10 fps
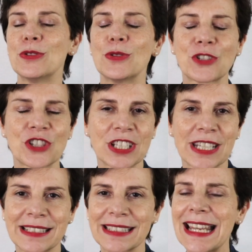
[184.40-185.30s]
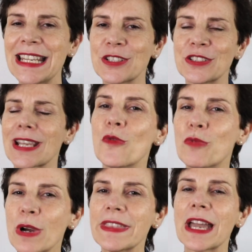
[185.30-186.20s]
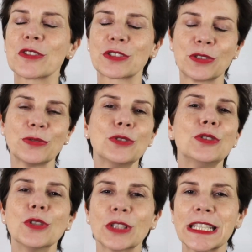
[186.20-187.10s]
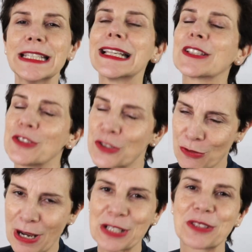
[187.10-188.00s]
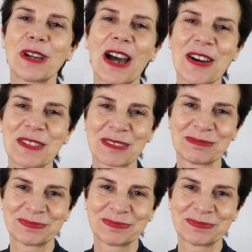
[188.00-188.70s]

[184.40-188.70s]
you look chic and elegant without you looking like you're trying too hard.